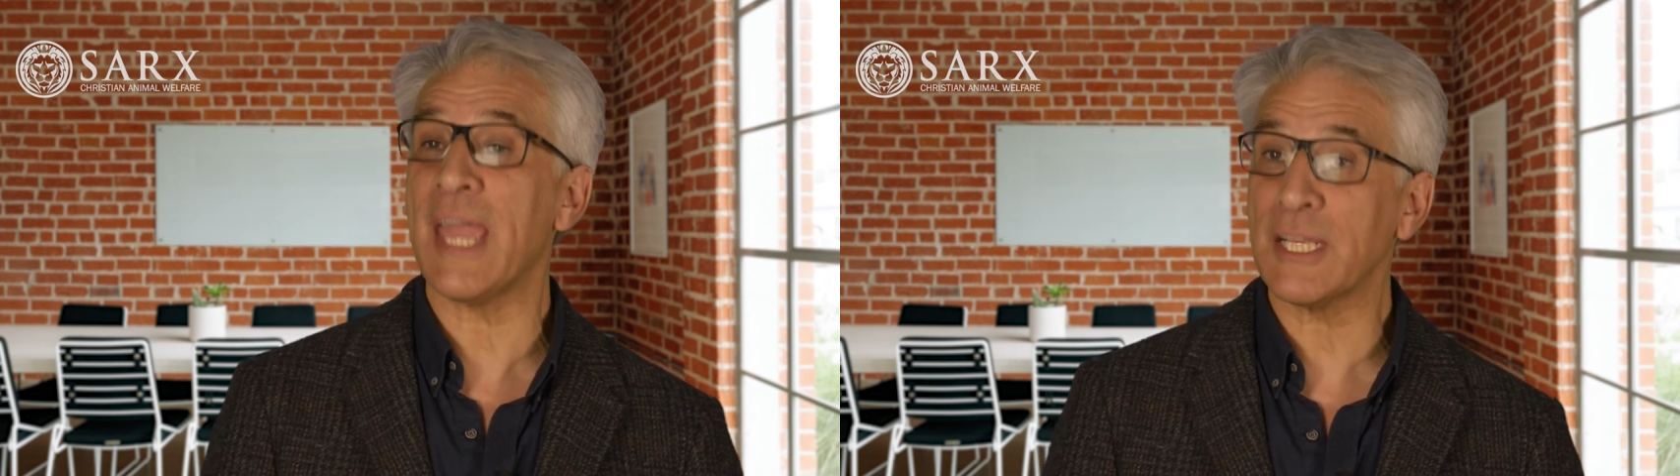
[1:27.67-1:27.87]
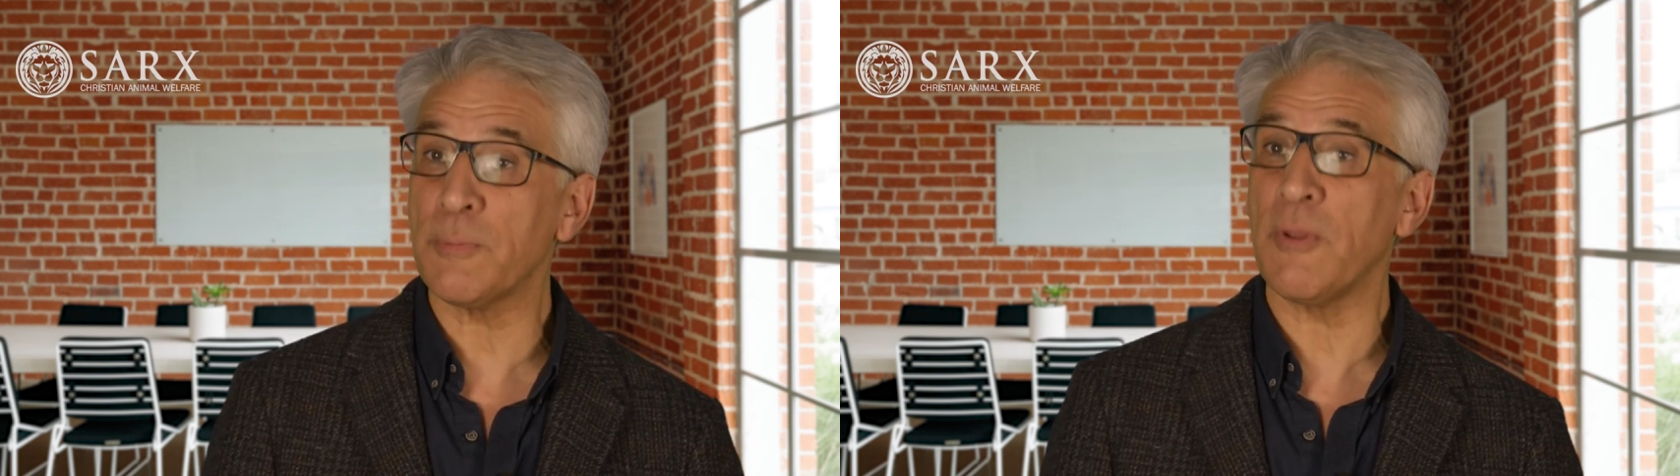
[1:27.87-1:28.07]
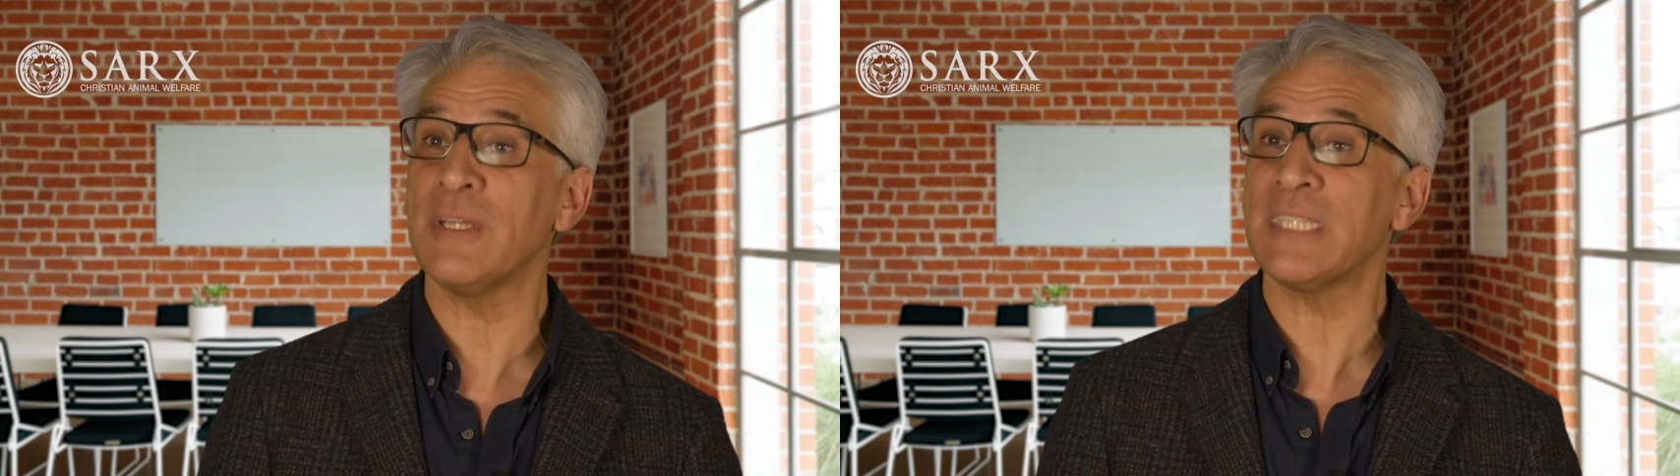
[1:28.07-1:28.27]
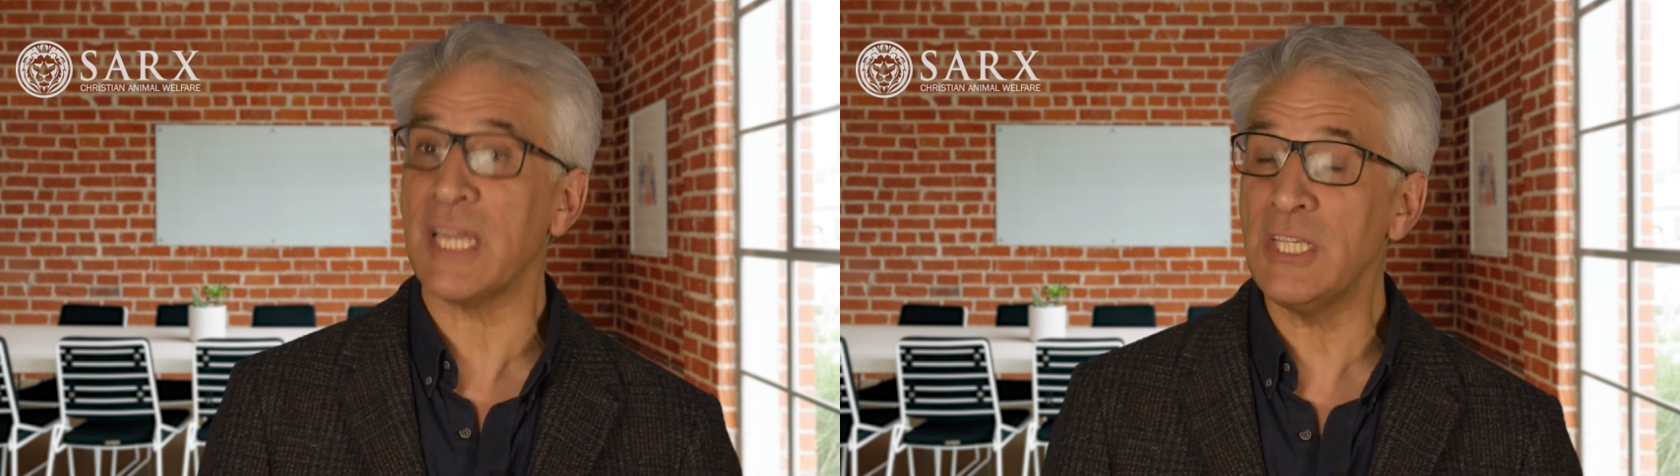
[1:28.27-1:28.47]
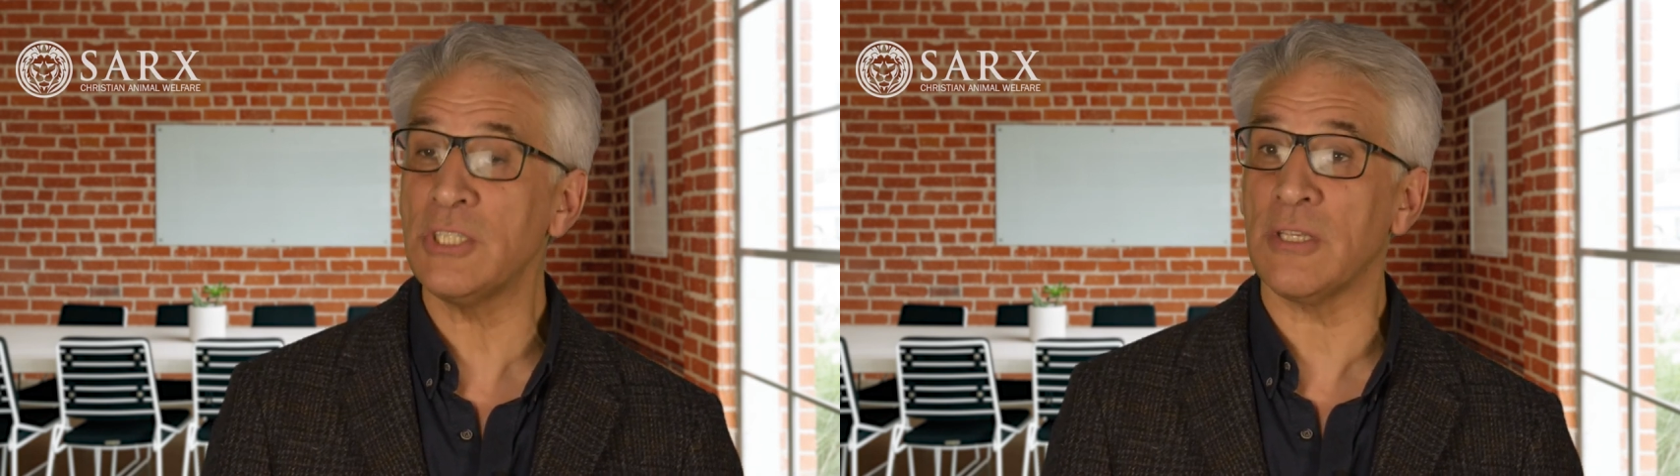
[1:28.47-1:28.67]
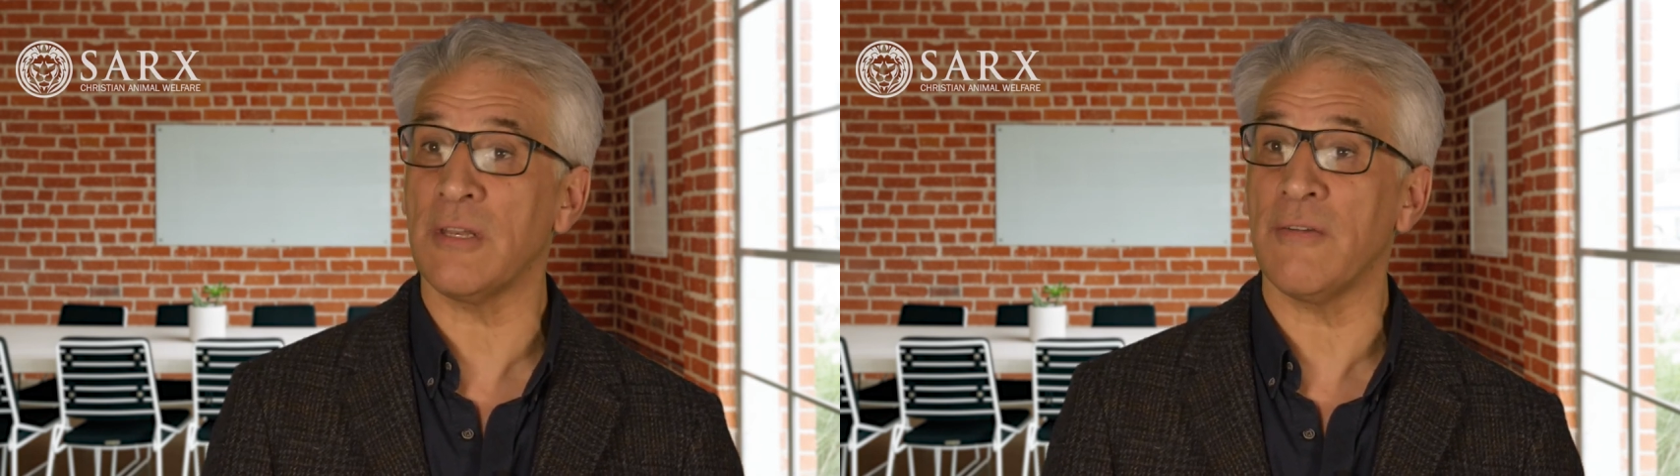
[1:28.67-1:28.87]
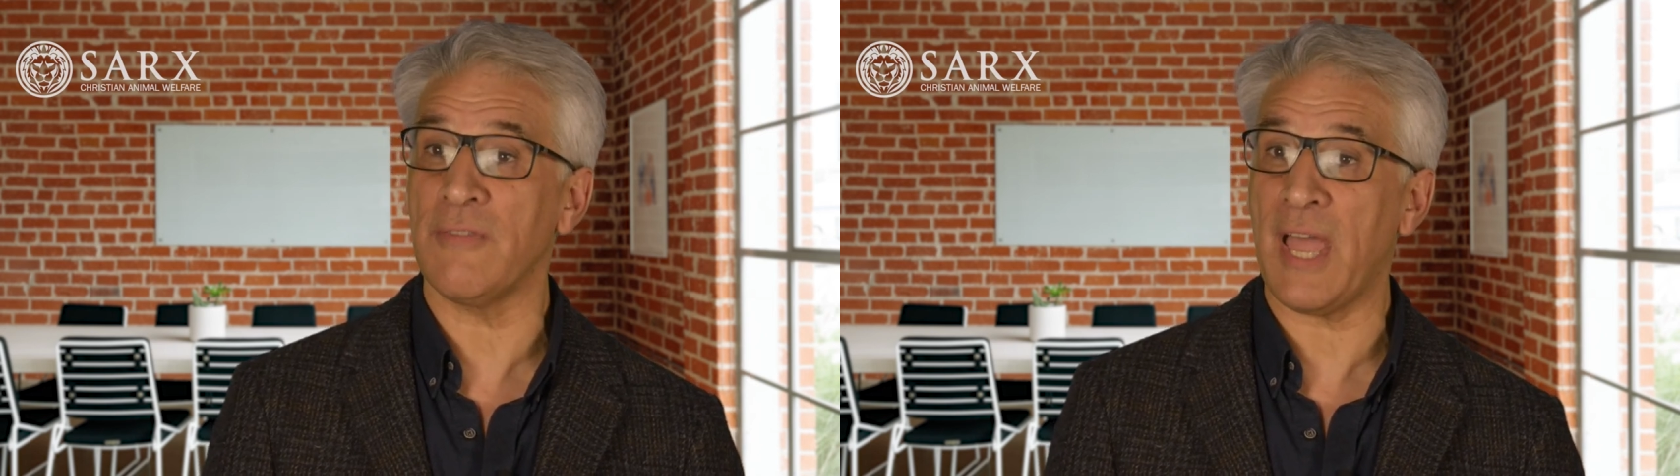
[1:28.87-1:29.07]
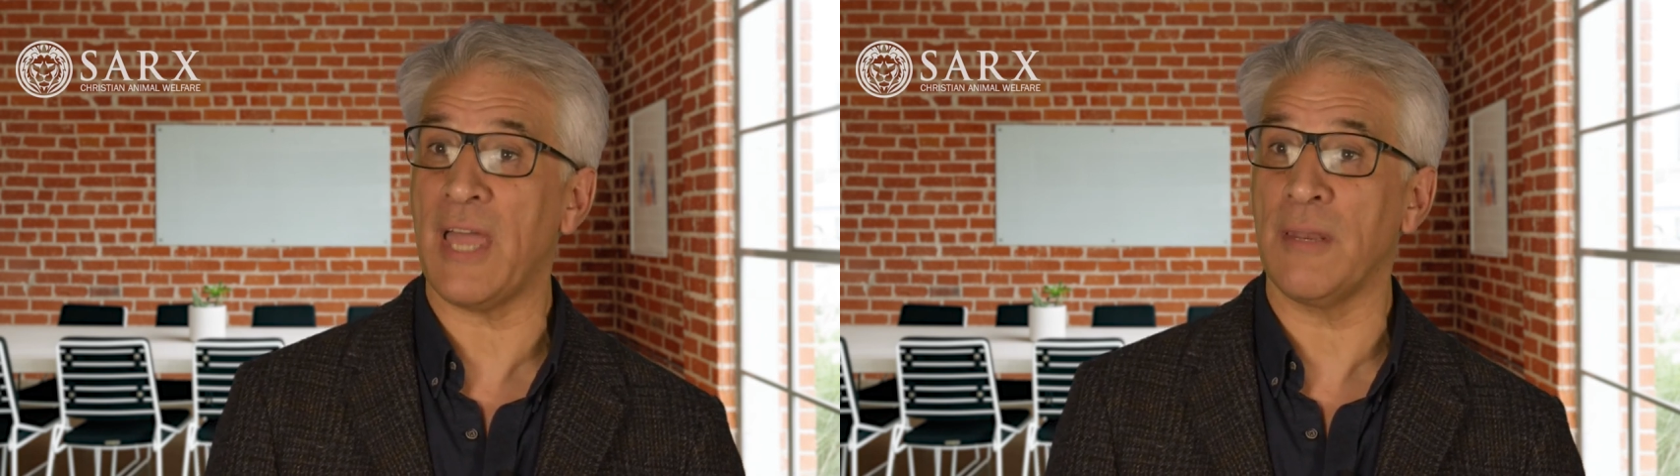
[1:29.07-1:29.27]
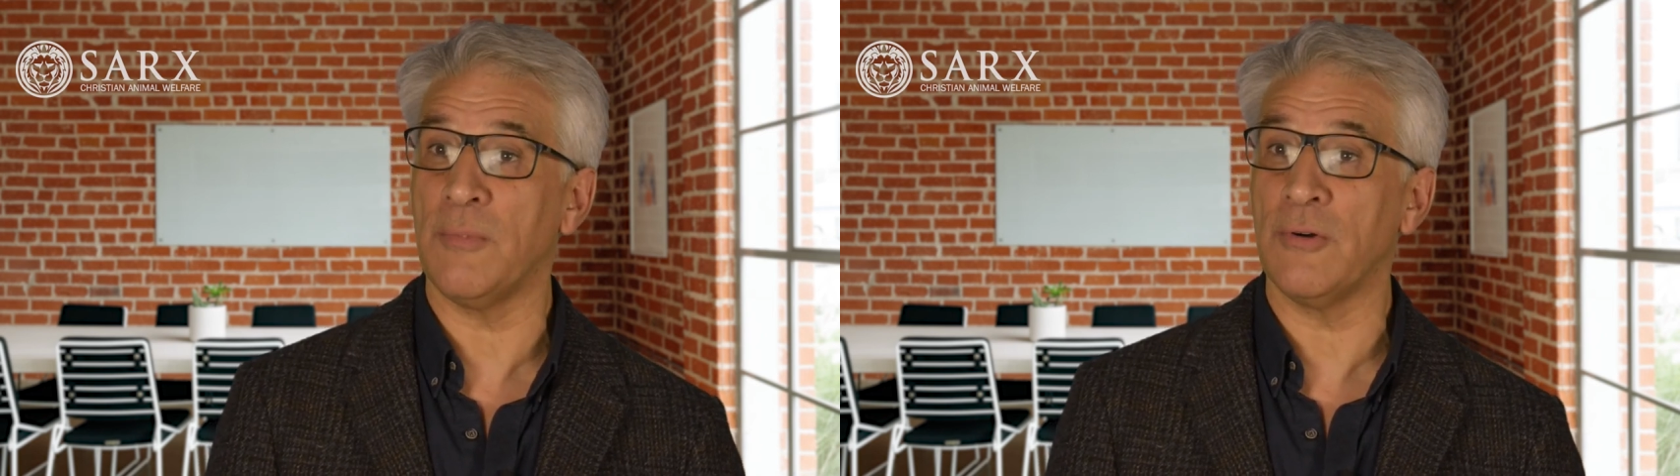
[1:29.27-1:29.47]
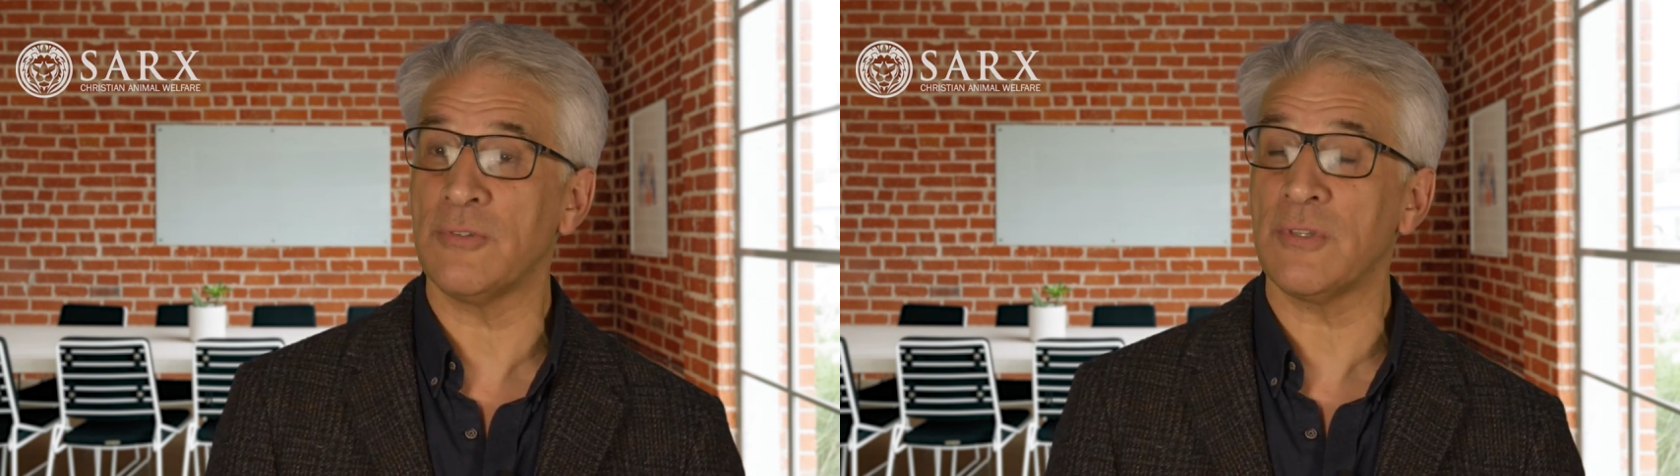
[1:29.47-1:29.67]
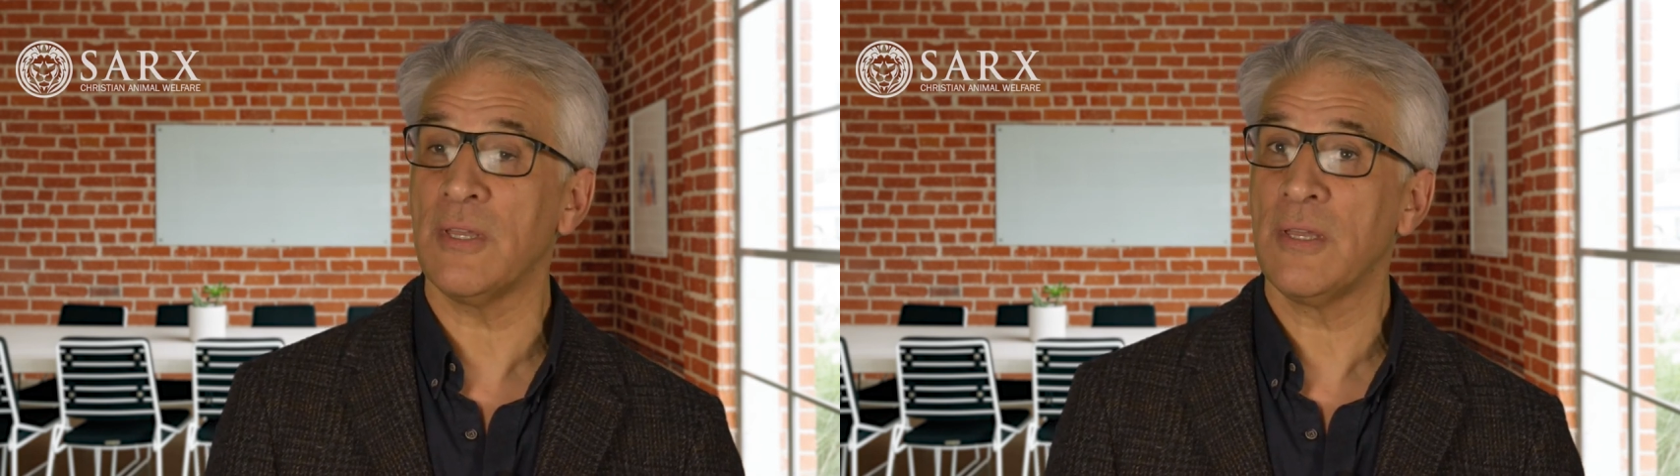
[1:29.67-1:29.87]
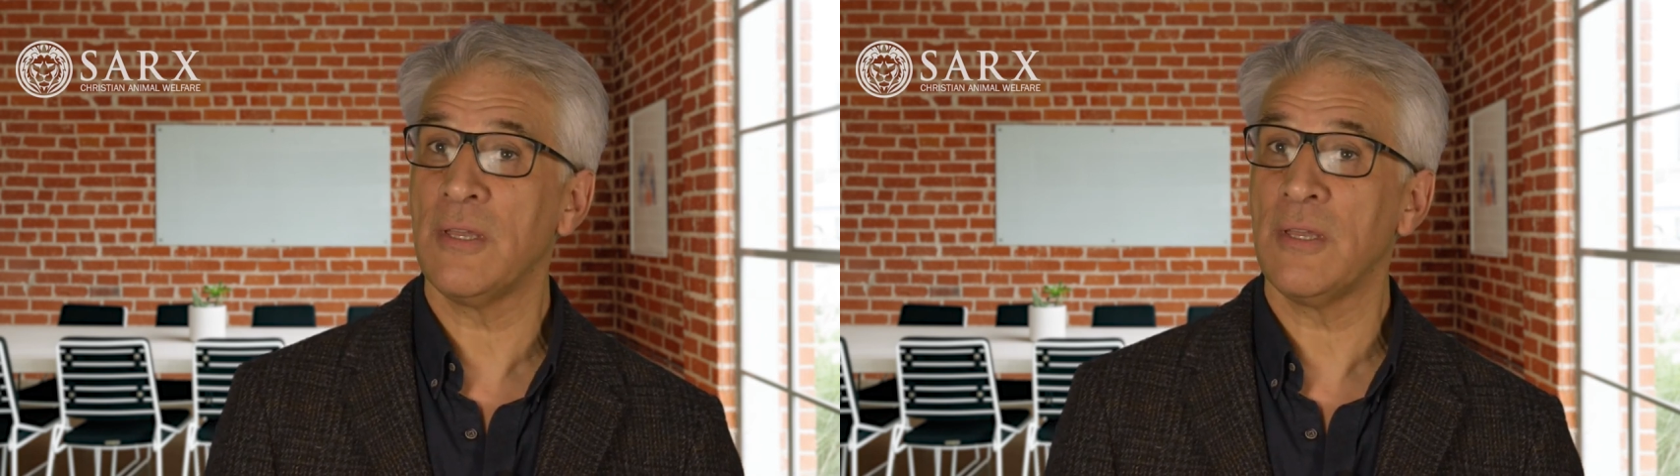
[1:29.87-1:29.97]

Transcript: exploitation of animals,